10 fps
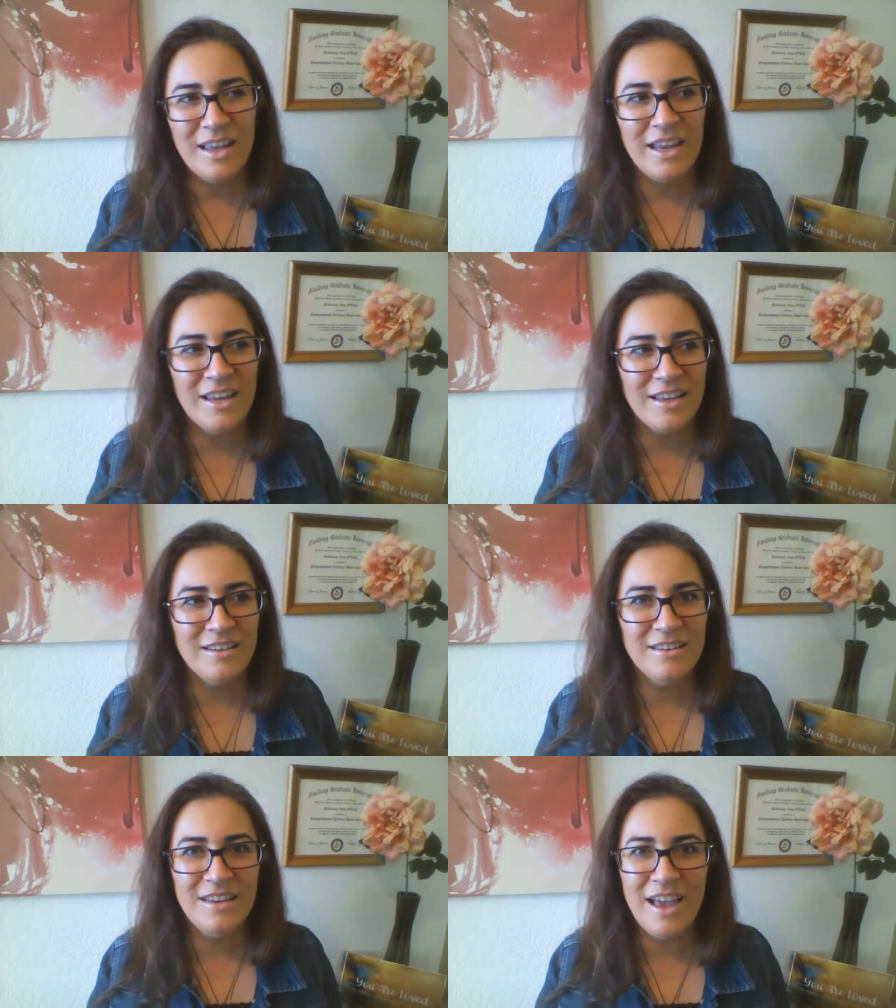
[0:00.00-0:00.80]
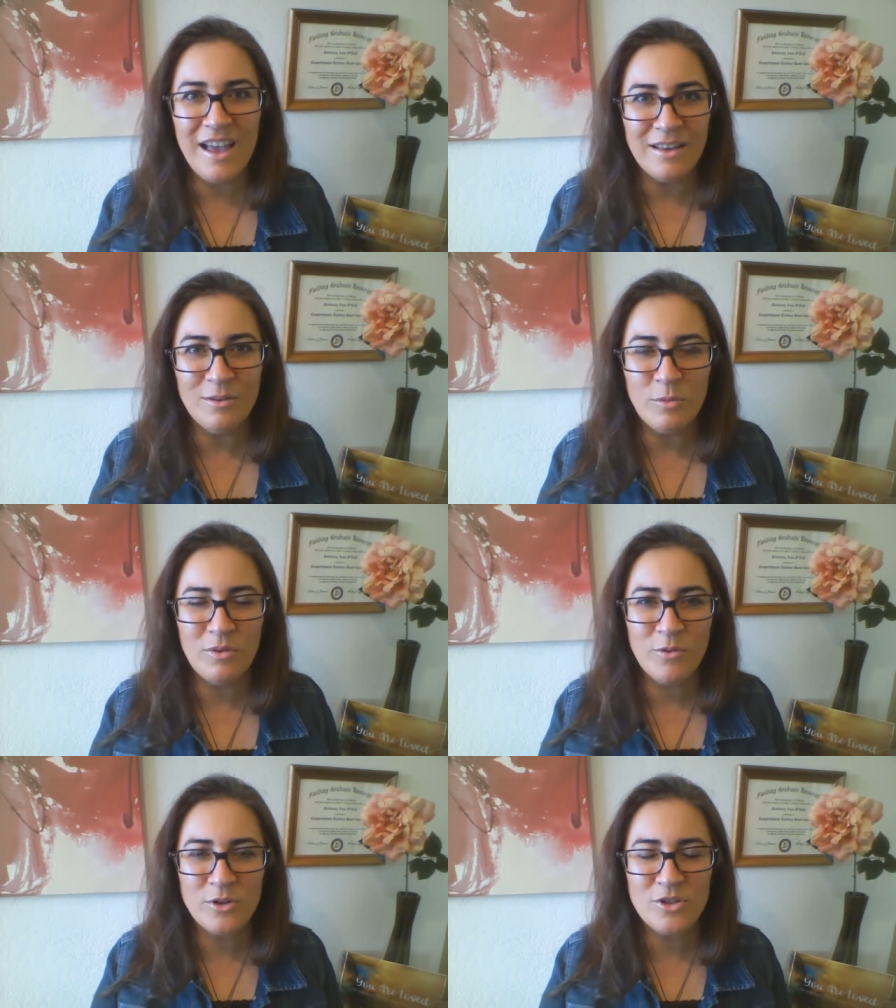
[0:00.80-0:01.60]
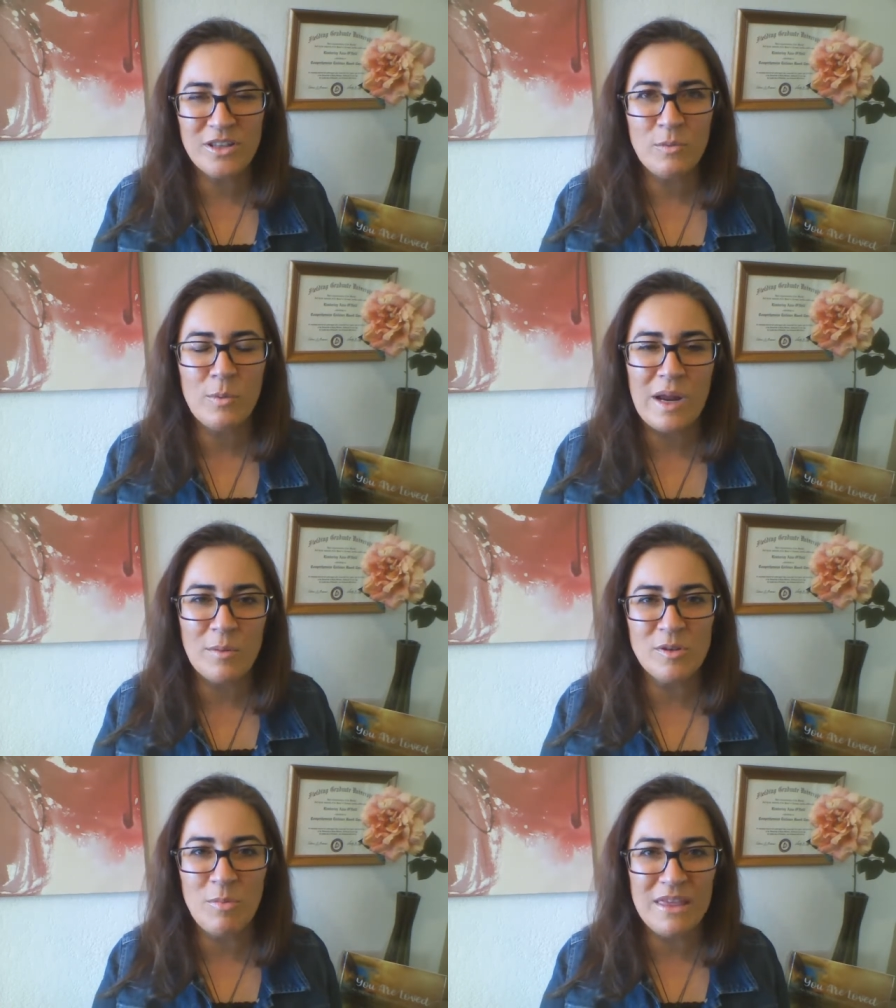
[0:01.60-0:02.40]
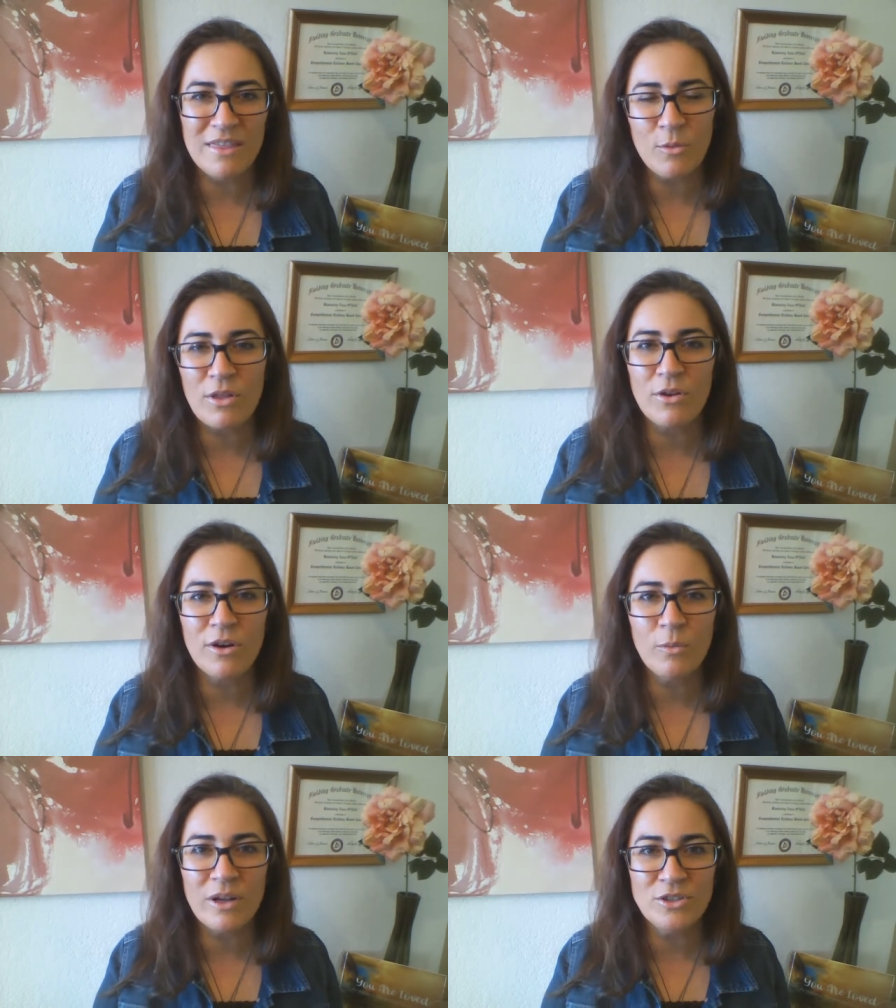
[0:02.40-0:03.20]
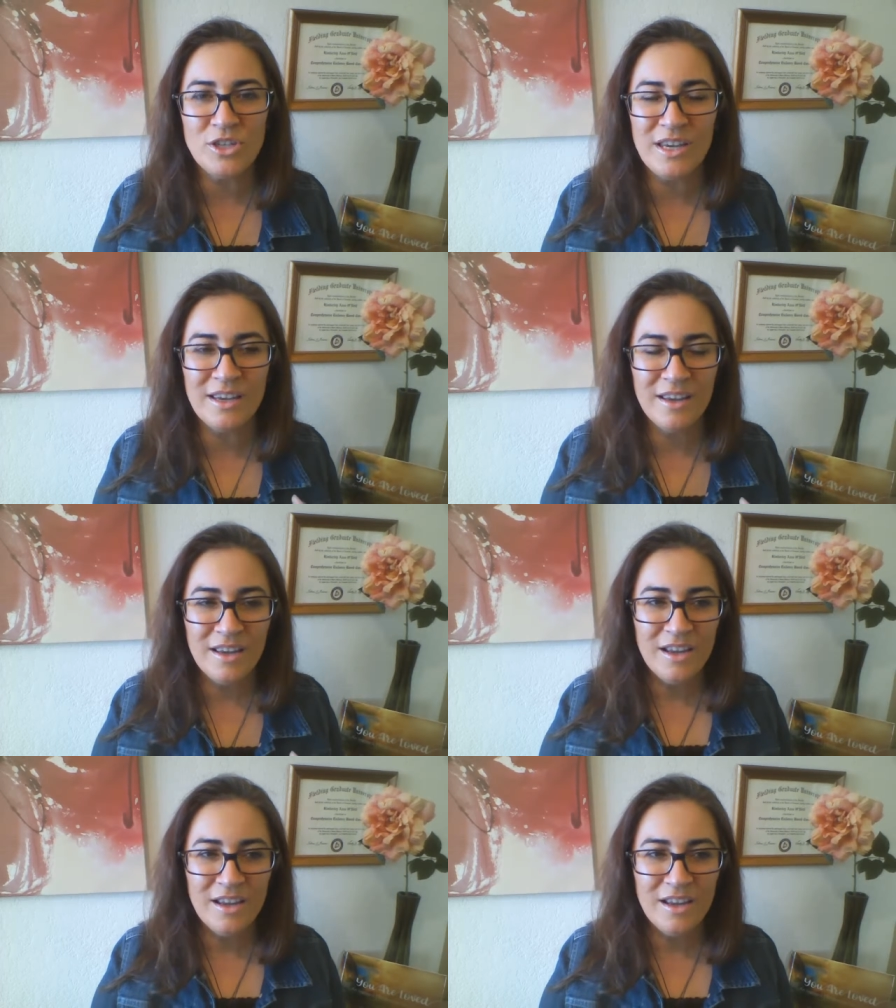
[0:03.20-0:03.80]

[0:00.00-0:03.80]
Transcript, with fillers: And yeah, unfortunately we were able to be there with her when she,